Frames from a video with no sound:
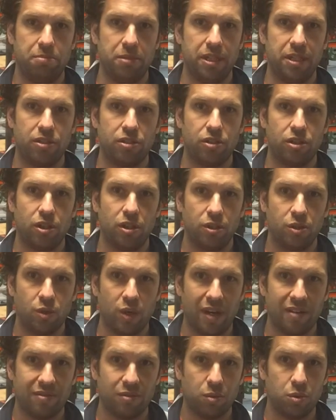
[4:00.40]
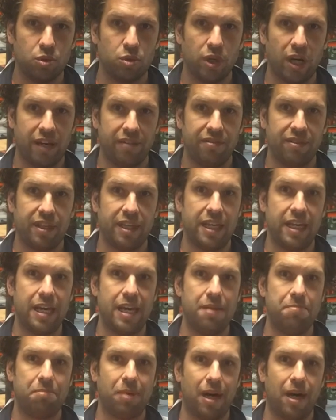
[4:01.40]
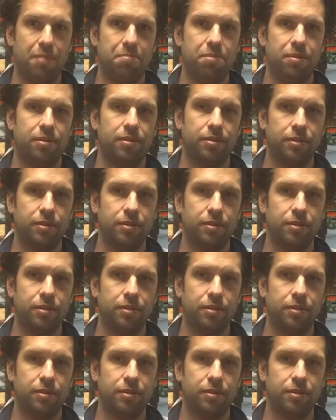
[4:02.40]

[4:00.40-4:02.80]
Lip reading: means you have to drive the hip up